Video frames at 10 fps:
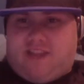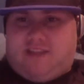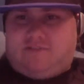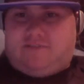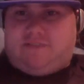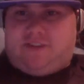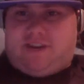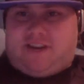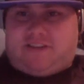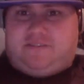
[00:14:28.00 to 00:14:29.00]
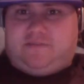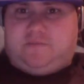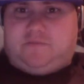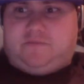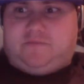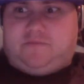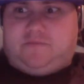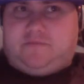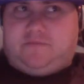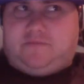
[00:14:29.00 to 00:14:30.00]
shifty eyes
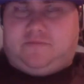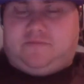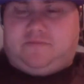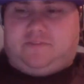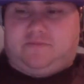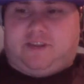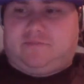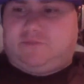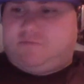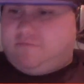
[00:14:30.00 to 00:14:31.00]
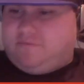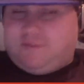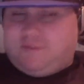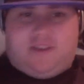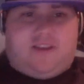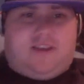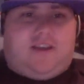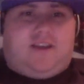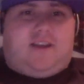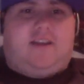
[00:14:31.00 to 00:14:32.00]
sometimes.
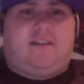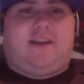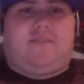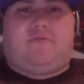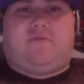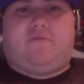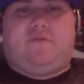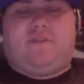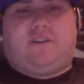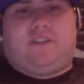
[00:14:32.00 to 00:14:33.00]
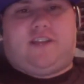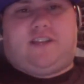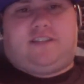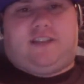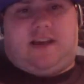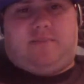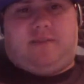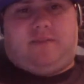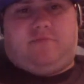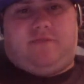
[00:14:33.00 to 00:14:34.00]
All right, well, we're moving on to the next
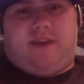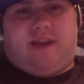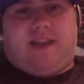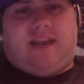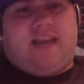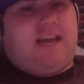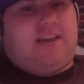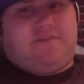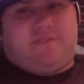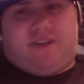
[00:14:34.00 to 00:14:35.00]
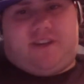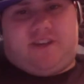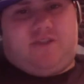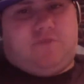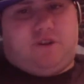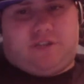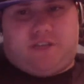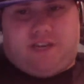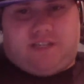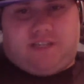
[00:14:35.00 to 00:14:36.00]
topic. We've got a lot of new
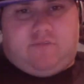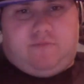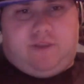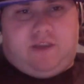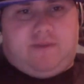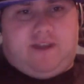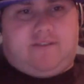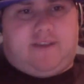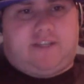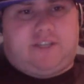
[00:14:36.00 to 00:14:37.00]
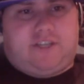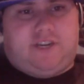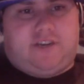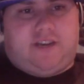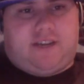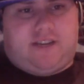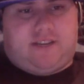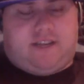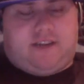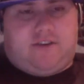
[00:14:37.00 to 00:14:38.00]
merchandise that will be coming out next year and
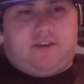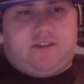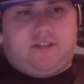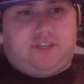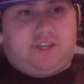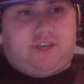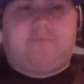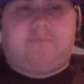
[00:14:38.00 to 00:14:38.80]
later on this year.